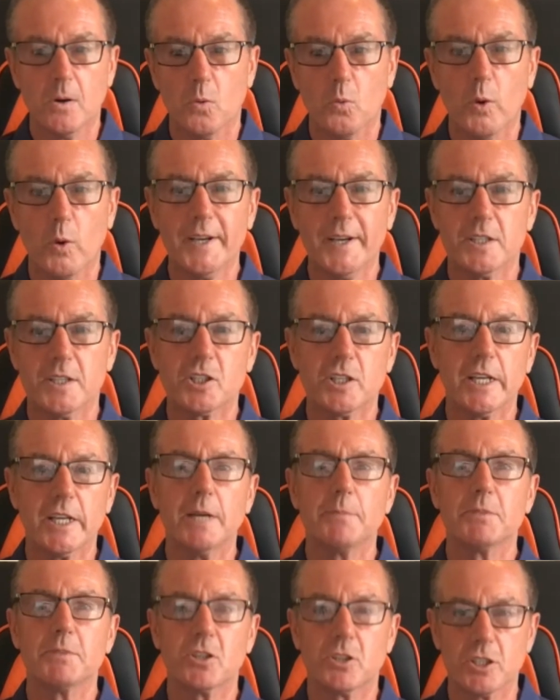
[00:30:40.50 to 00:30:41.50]
Went to see
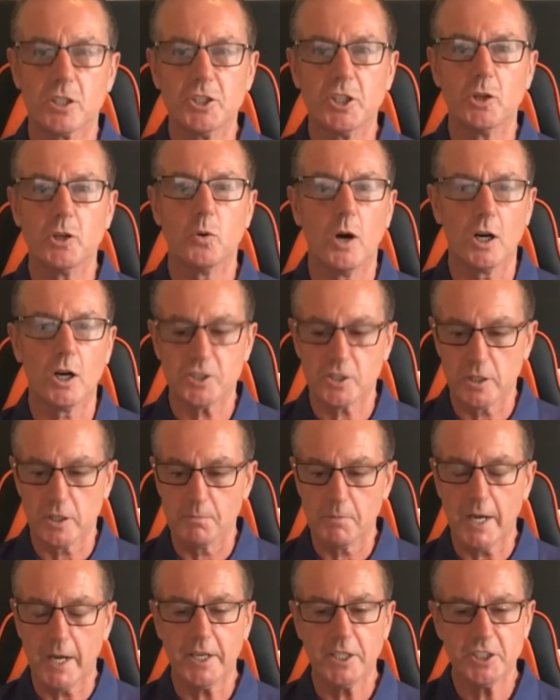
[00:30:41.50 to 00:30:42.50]
him as the new
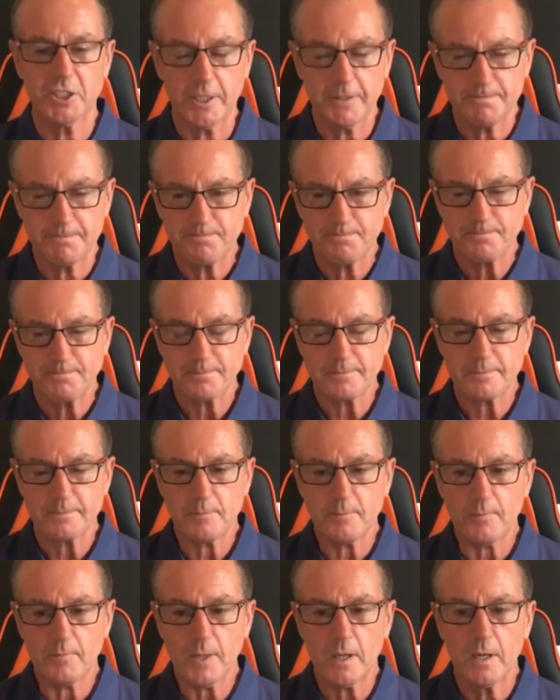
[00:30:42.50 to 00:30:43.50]
Arsenal manager.
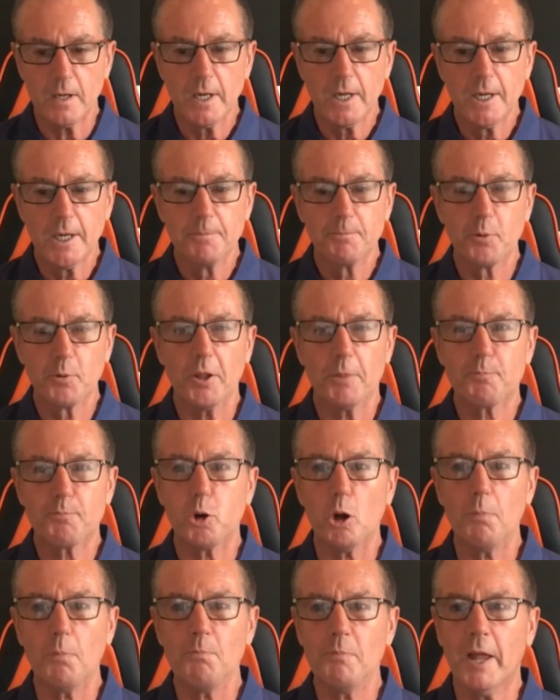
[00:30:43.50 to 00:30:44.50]
But the
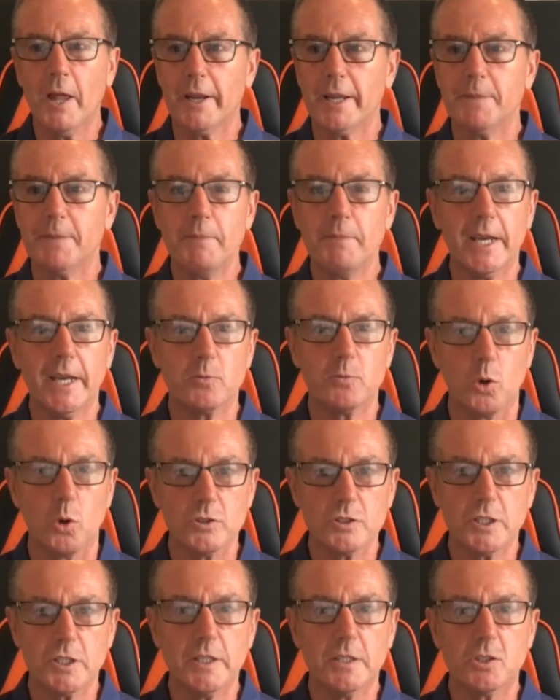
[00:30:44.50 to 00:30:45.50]
problem that he made
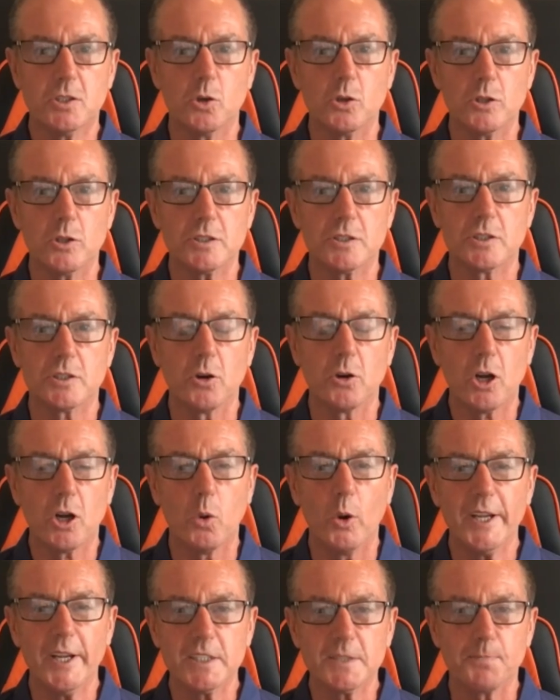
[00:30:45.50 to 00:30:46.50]
was he took us to a
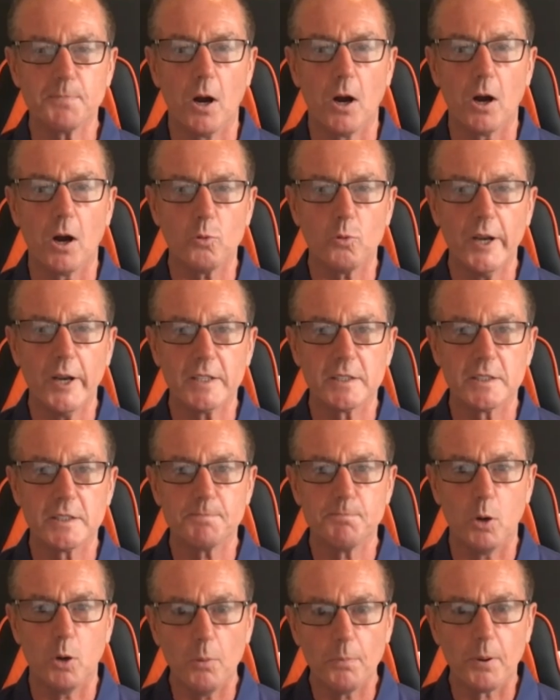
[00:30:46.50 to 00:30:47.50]
Queen's Park Rangers
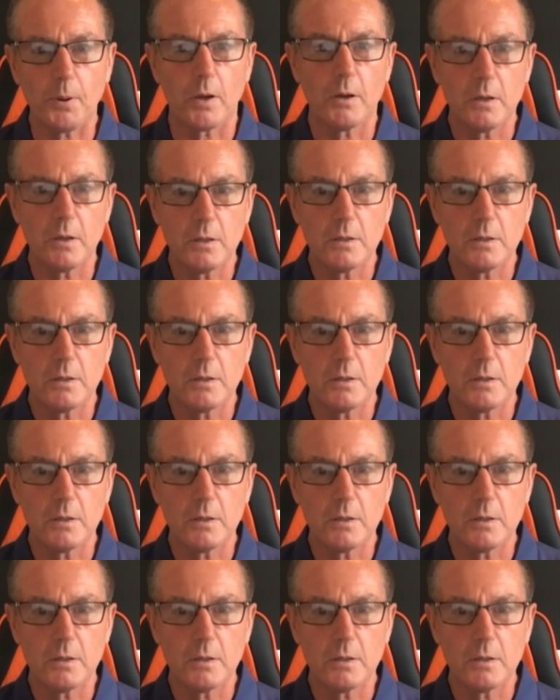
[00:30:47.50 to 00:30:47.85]
pub.